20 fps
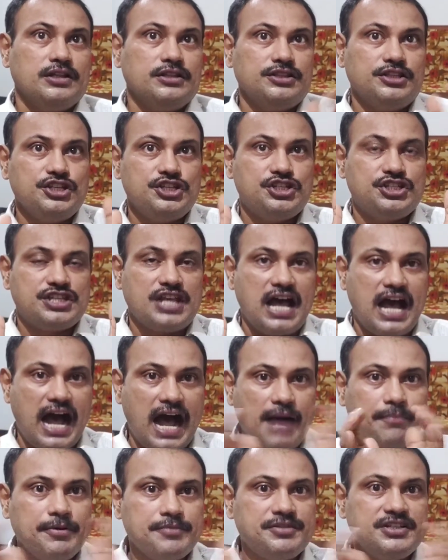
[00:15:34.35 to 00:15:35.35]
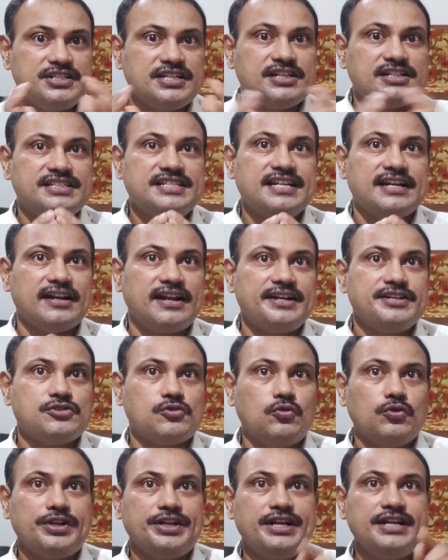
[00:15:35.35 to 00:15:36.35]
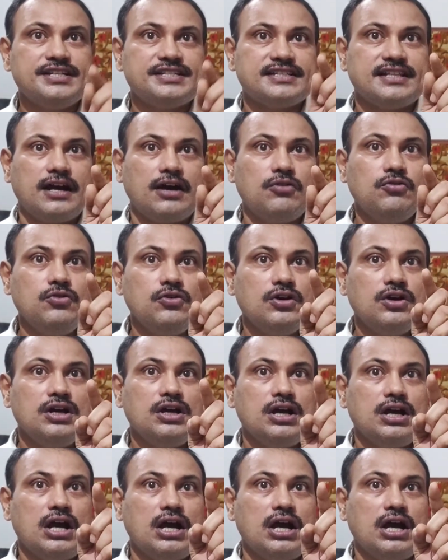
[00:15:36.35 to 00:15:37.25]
this half of the generalized coordinates, now